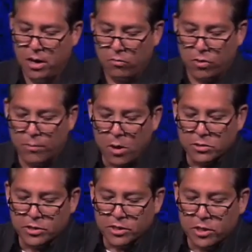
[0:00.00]
Where
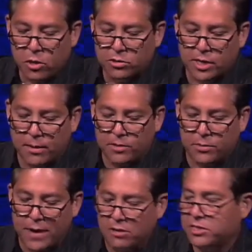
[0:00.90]
Moses goes up to
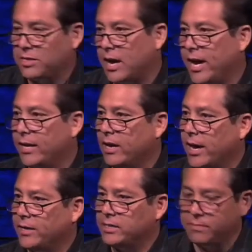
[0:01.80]
Mount
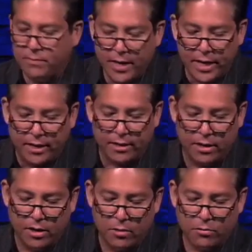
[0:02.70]
Sinai to meet
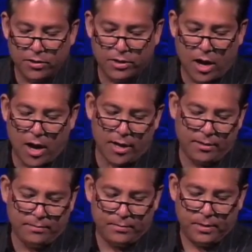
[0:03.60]
with God.
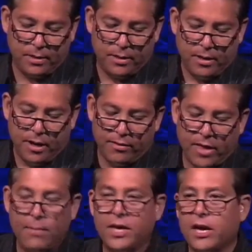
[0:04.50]
And
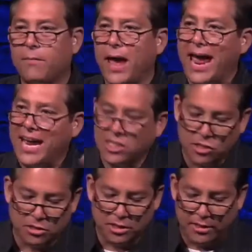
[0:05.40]
they become
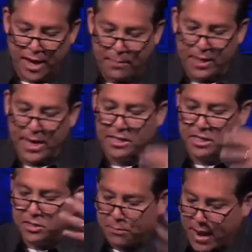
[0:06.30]
anxious and they begin to
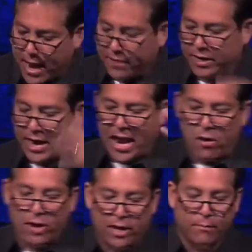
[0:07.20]
demand that
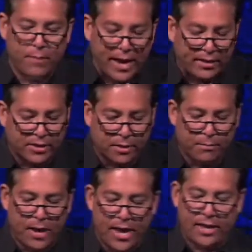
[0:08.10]
Aaron make
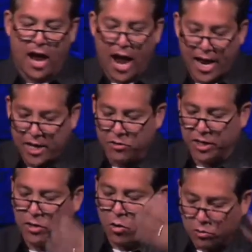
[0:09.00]
them an idol,
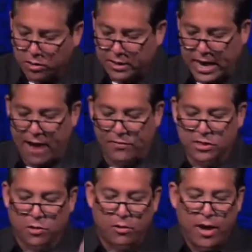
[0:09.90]
a golden calf.
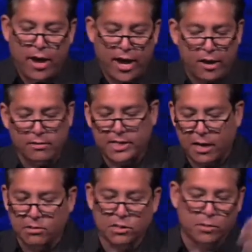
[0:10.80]
And so Aaron
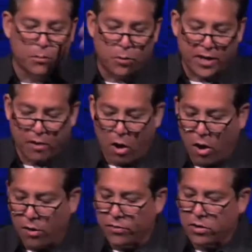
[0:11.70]
tells them to bring
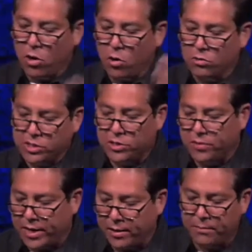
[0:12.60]
all their gold to
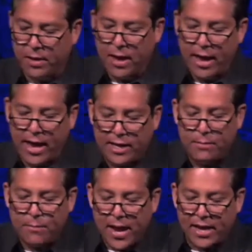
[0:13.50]
him, and he
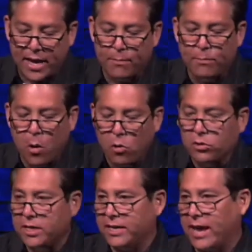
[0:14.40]
made a
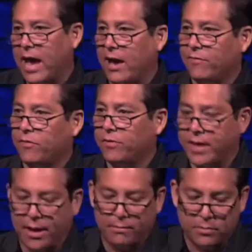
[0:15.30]
molded calf for
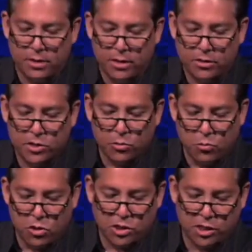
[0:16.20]
them to
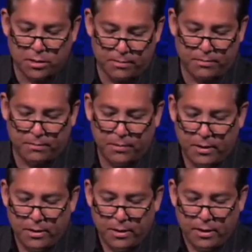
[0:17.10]
worship.
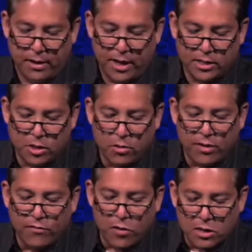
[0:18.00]
And so in
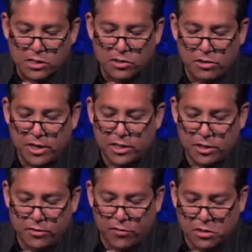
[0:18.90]
verse
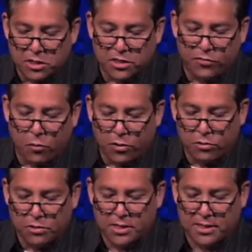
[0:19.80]
thirty-two, verses four
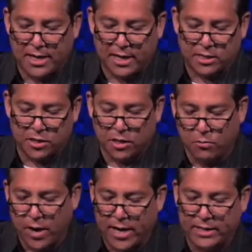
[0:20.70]
through six, you can
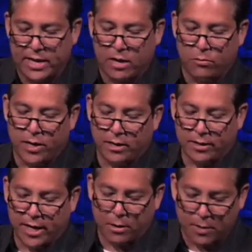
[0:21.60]
write it down and read it
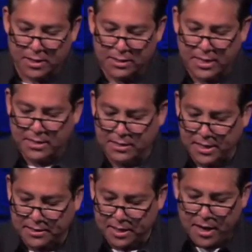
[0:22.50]
later, but it says
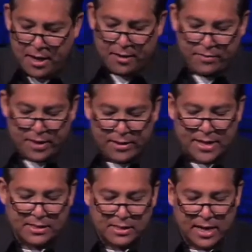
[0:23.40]
this, then they
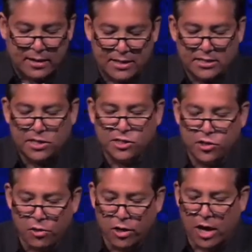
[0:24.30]
said, this is
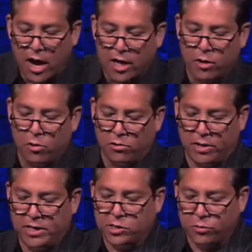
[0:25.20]
your God, O
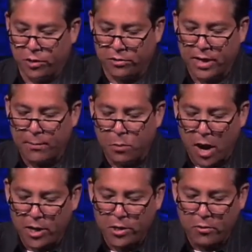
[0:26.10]
Israel, that
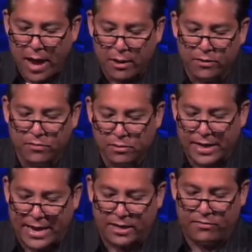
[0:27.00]
brought you out of the
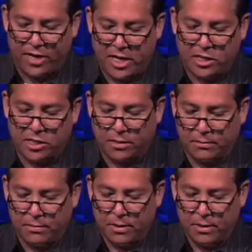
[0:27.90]
land of Egypt.